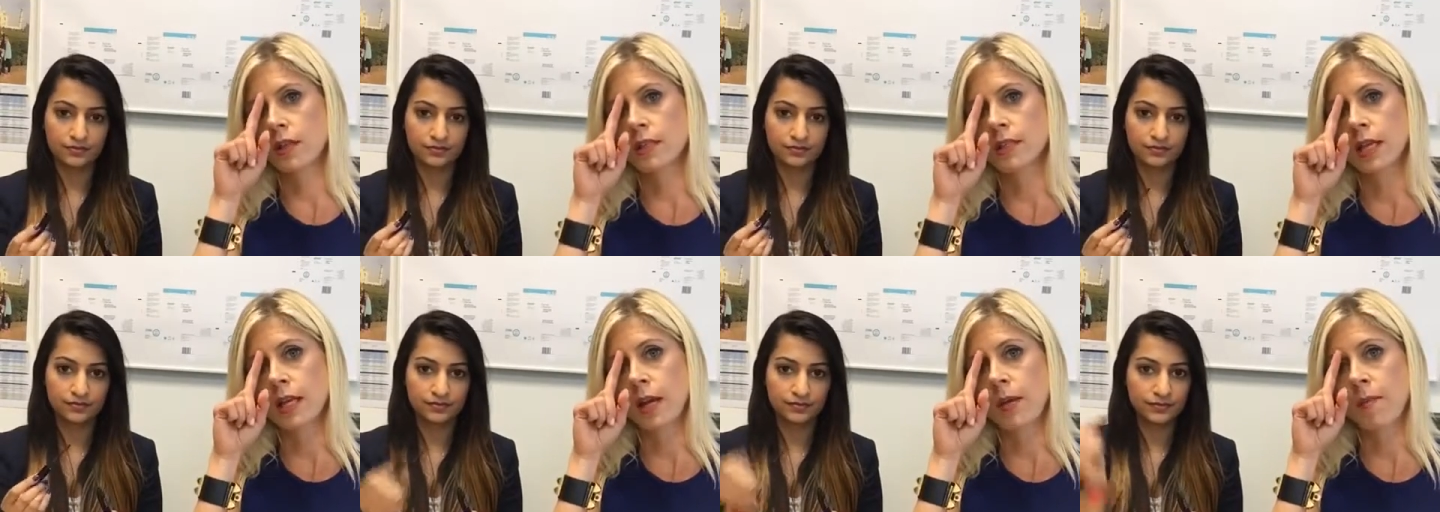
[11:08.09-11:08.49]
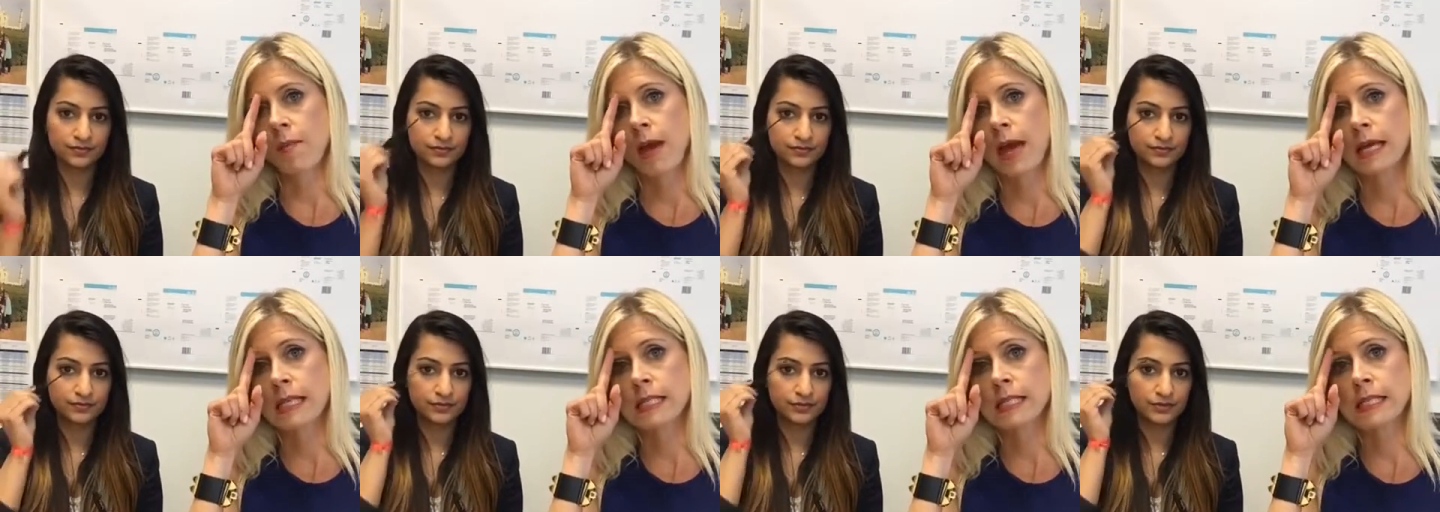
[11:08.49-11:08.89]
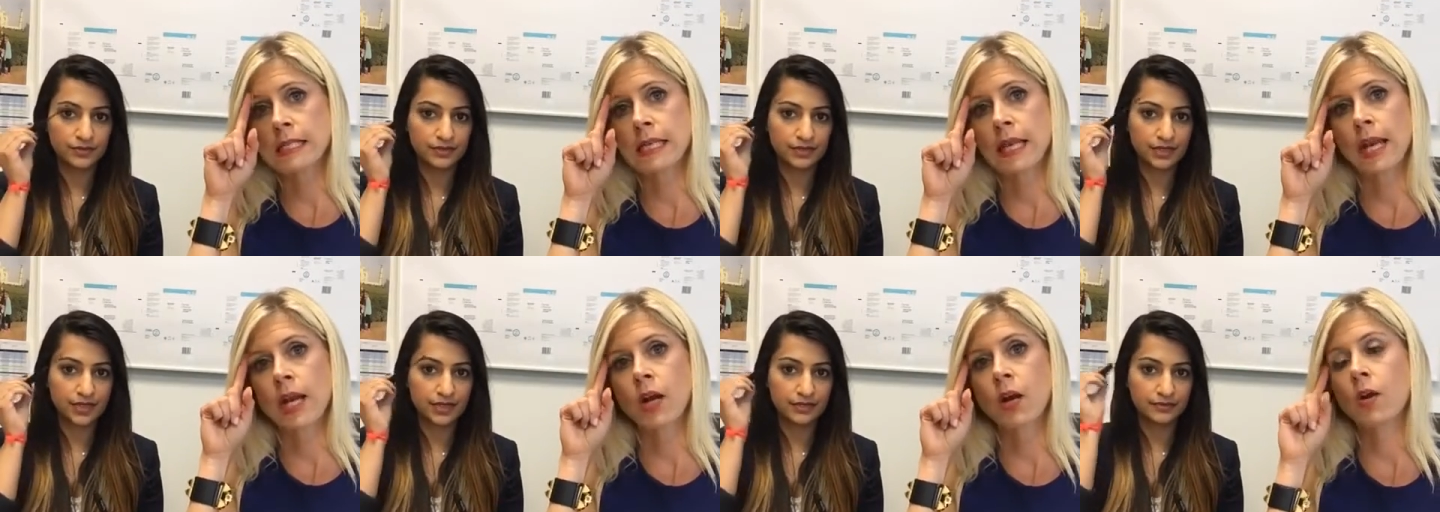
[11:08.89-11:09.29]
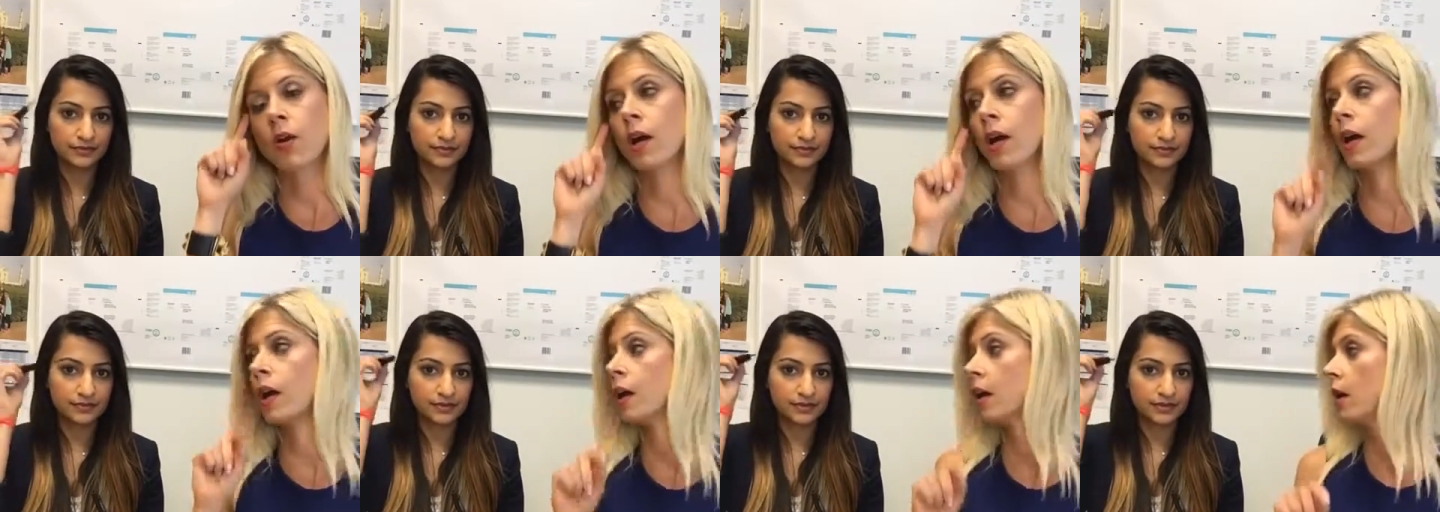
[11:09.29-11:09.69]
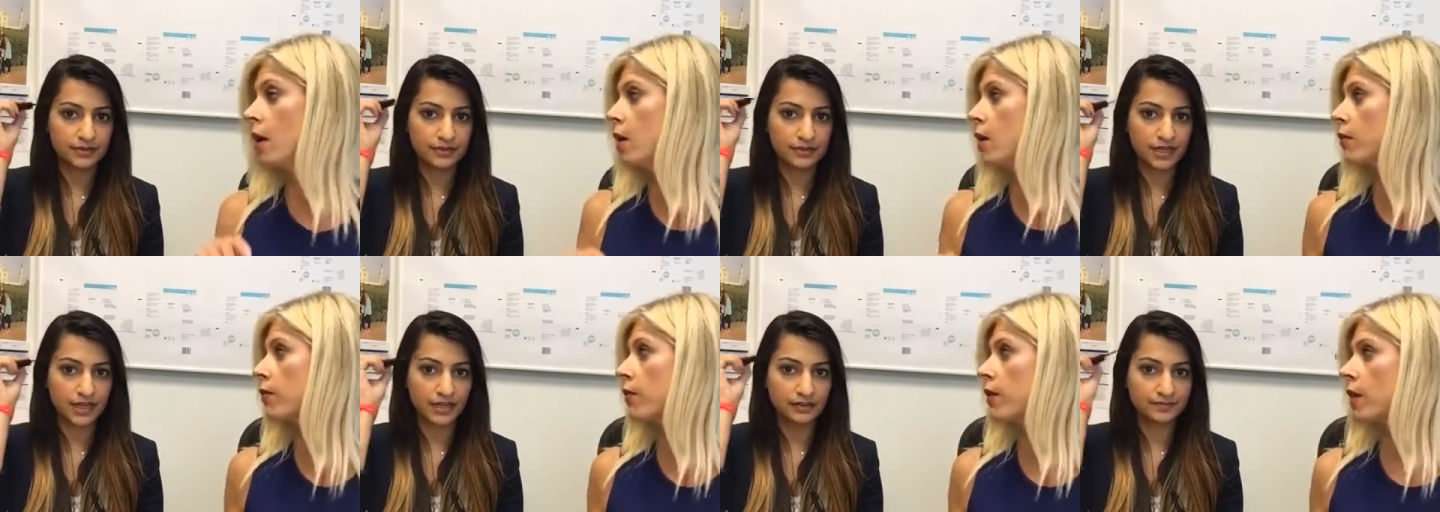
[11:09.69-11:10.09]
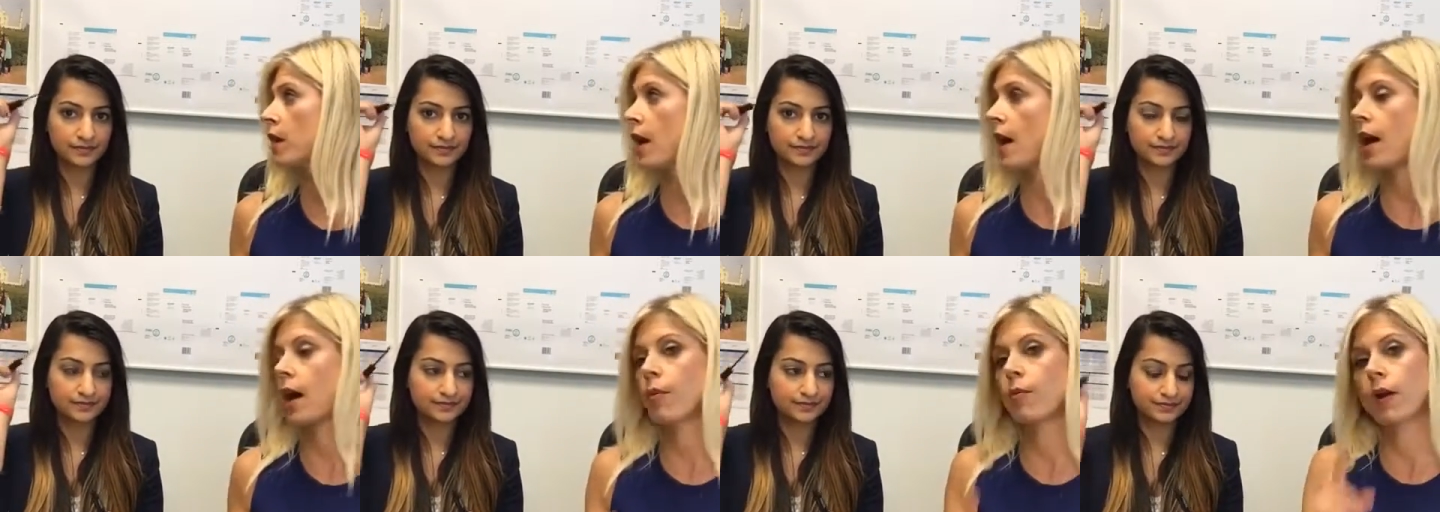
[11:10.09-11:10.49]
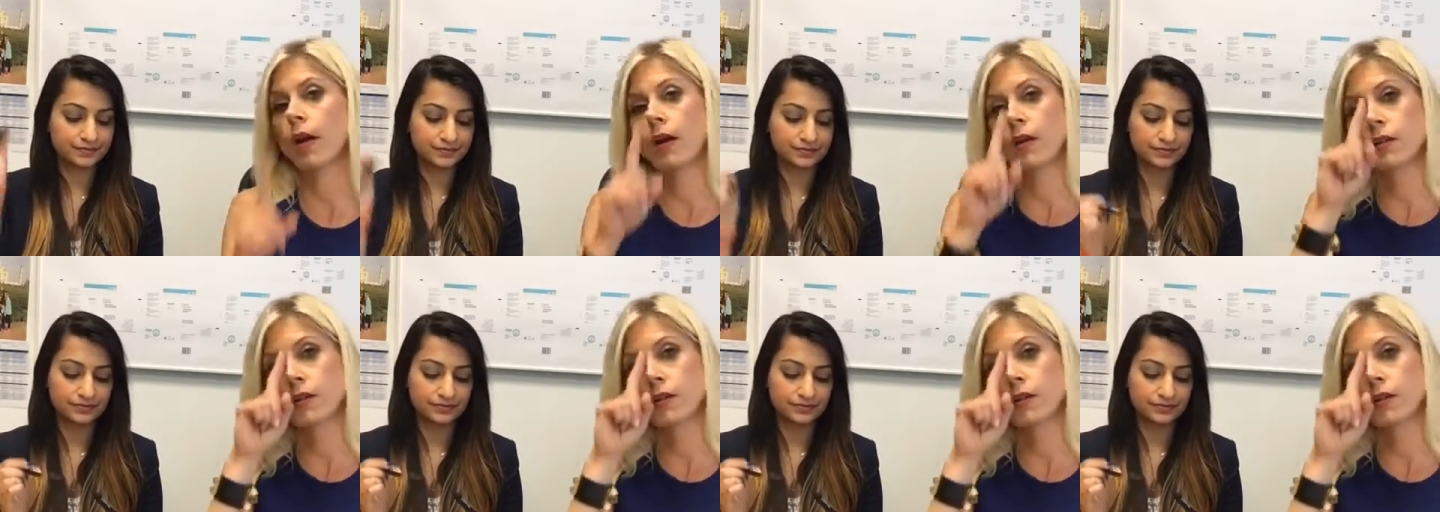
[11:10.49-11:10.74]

Speaker 1: It's like a mascara yeah. for the eyebrow.